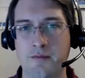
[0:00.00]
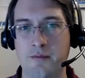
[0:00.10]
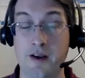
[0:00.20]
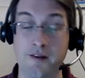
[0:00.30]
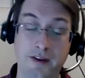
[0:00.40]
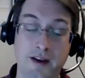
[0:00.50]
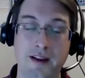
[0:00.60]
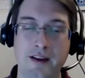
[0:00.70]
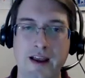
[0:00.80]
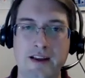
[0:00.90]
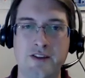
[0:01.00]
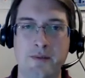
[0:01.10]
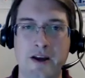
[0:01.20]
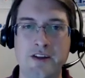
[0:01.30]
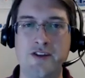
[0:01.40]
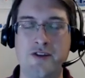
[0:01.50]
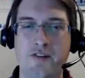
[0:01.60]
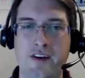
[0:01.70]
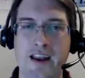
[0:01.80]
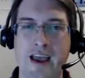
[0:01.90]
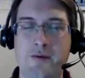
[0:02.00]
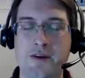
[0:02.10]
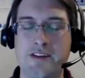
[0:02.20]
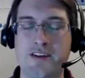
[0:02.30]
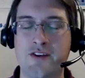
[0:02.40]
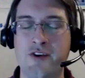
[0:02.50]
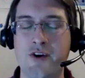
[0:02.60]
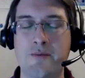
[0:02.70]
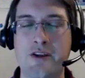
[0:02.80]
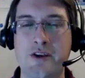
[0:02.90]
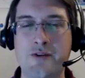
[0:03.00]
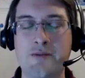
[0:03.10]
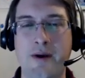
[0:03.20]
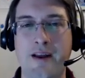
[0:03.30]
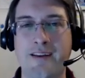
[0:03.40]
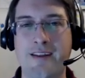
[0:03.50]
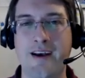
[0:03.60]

Well, not so much, it's sort of an anachronistic term to use, but